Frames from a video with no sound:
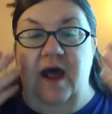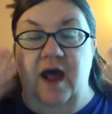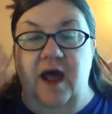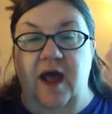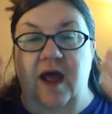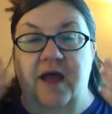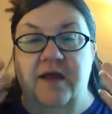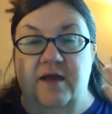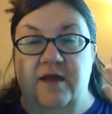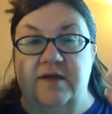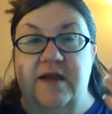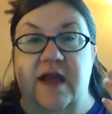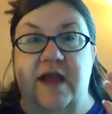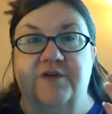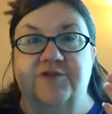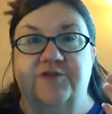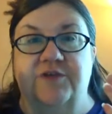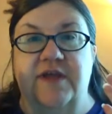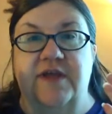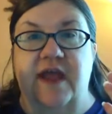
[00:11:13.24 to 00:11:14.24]
I
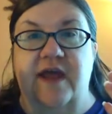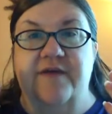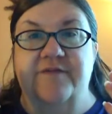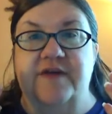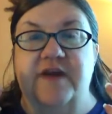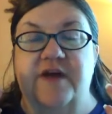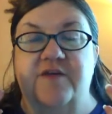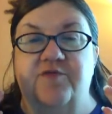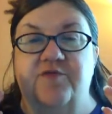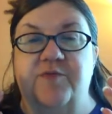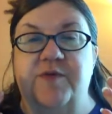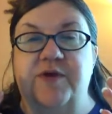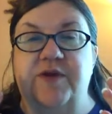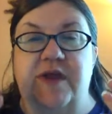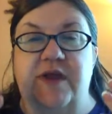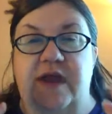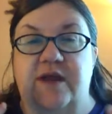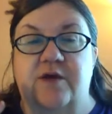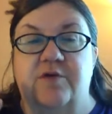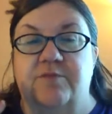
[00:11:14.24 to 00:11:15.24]
naturally have enough
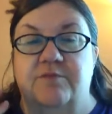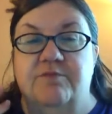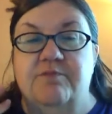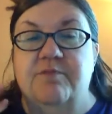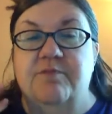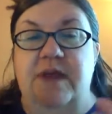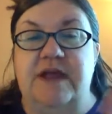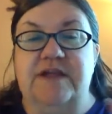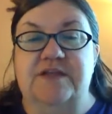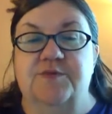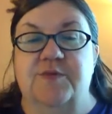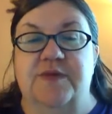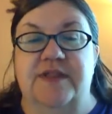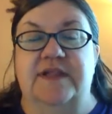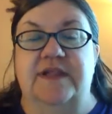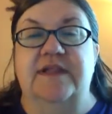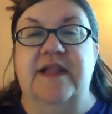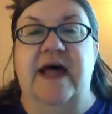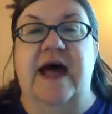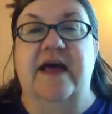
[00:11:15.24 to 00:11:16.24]
beauty. I don't mess with
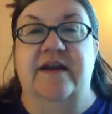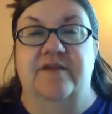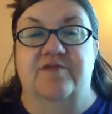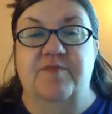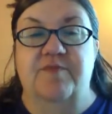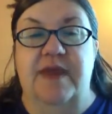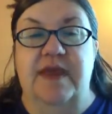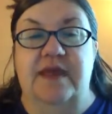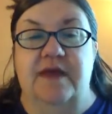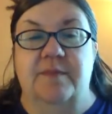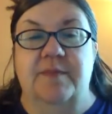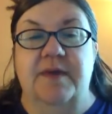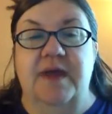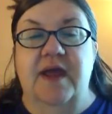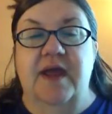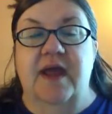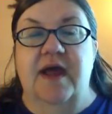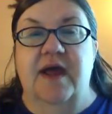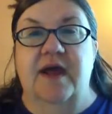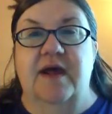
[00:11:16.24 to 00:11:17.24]
a lot of makeup.
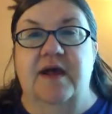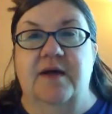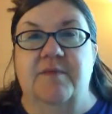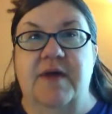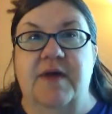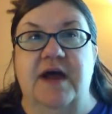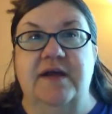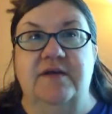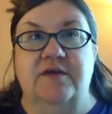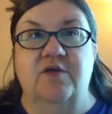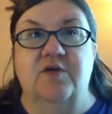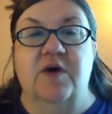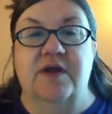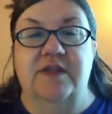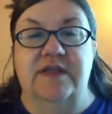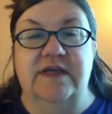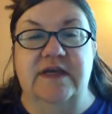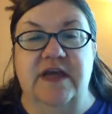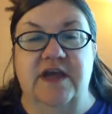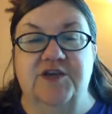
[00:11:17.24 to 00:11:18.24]
I do
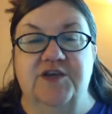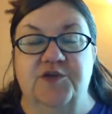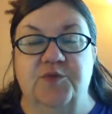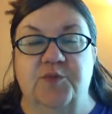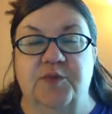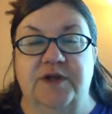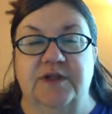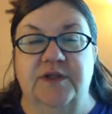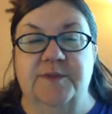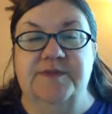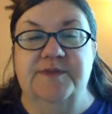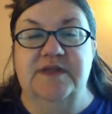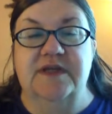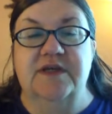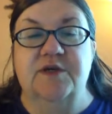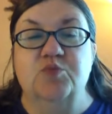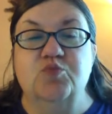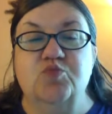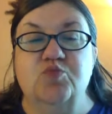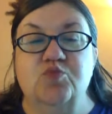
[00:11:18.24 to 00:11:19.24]
on the occasion wear
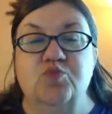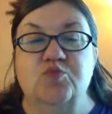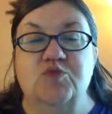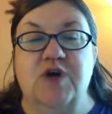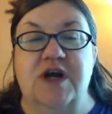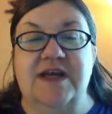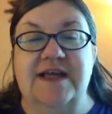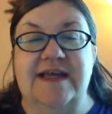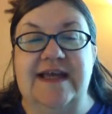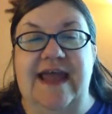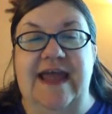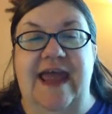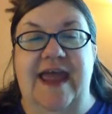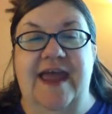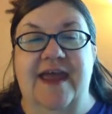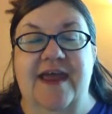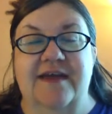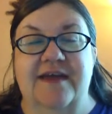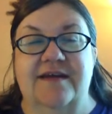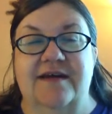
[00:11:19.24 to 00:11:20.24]
lipstick,
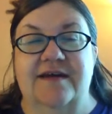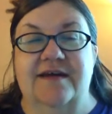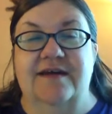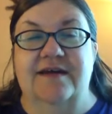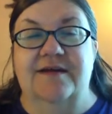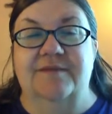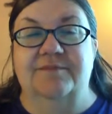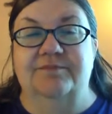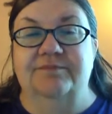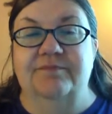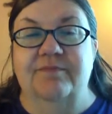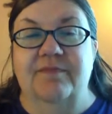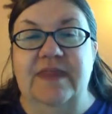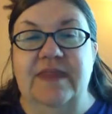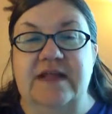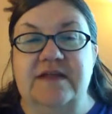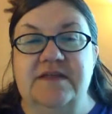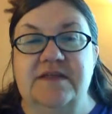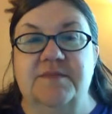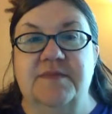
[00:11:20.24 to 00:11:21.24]
and
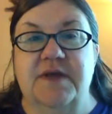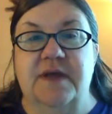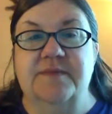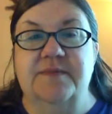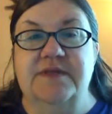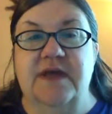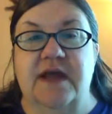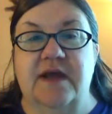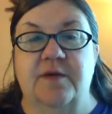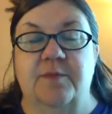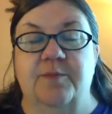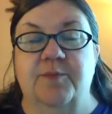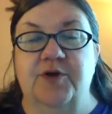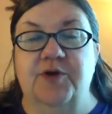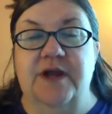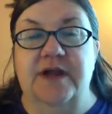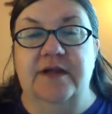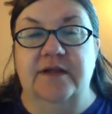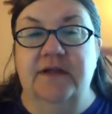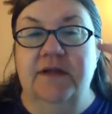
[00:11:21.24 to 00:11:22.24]
sometimes I'll
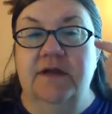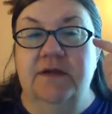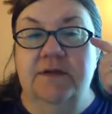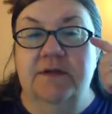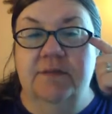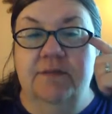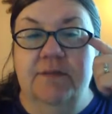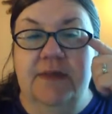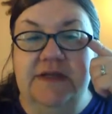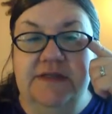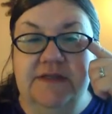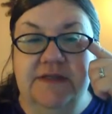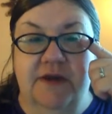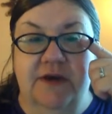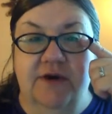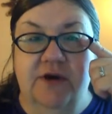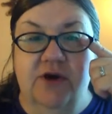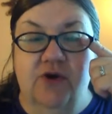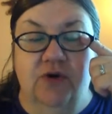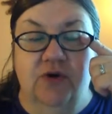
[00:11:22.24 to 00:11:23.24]
put on a little
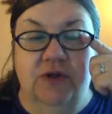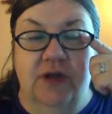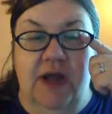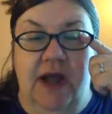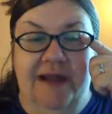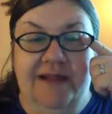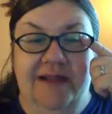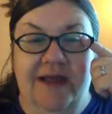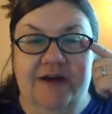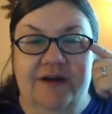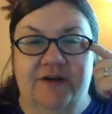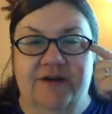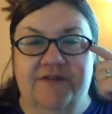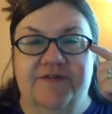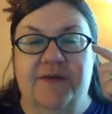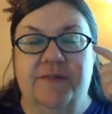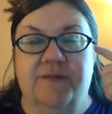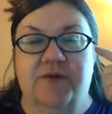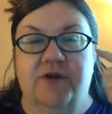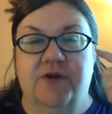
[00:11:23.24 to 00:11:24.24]
mascara or eyeliner
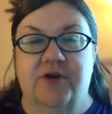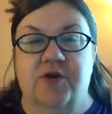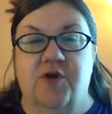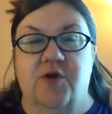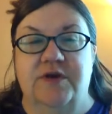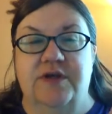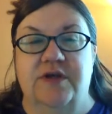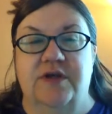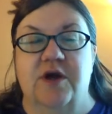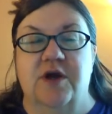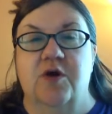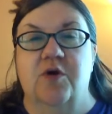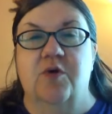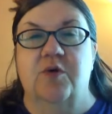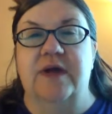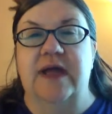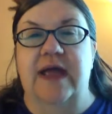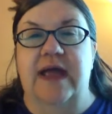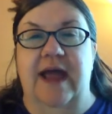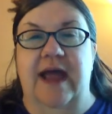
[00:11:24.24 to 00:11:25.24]
if I'm going to
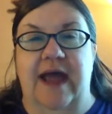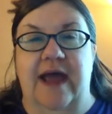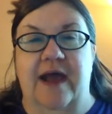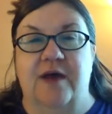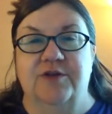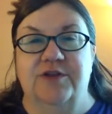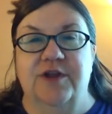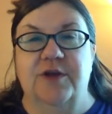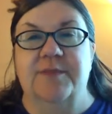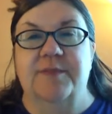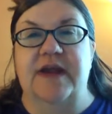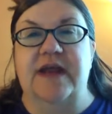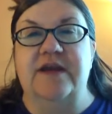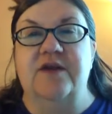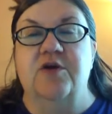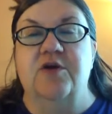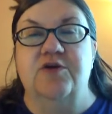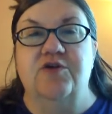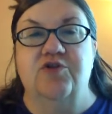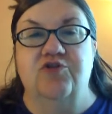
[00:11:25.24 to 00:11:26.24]
go out there, but I
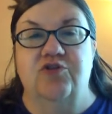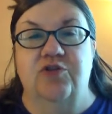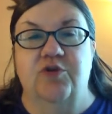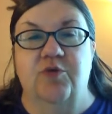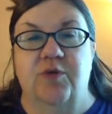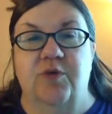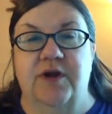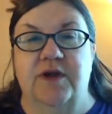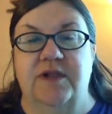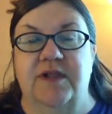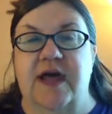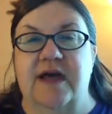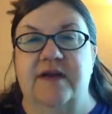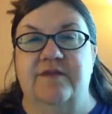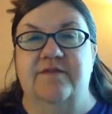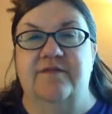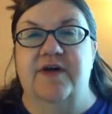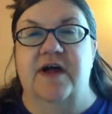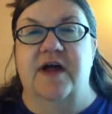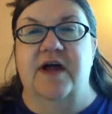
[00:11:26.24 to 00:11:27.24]
don't usually wear a lot
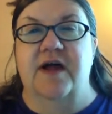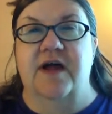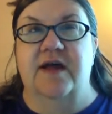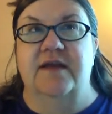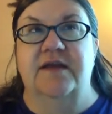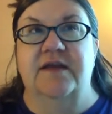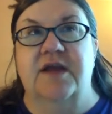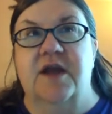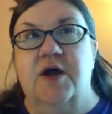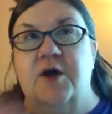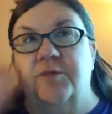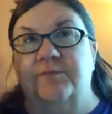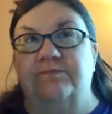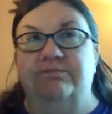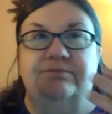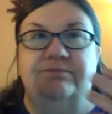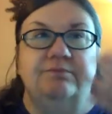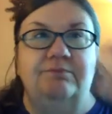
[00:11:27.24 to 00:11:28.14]
of, you know,